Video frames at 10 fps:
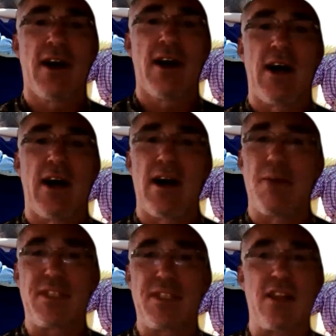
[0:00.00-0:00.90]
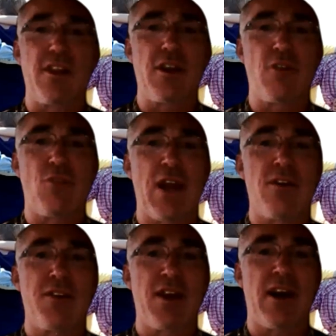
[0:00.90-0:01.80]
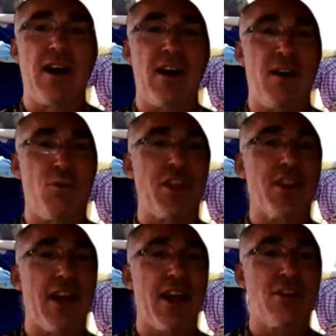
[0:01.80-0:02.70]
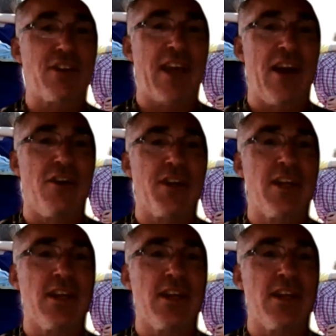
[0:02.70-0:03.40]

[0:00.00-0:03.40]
uh, particularly around uh, within Lanark County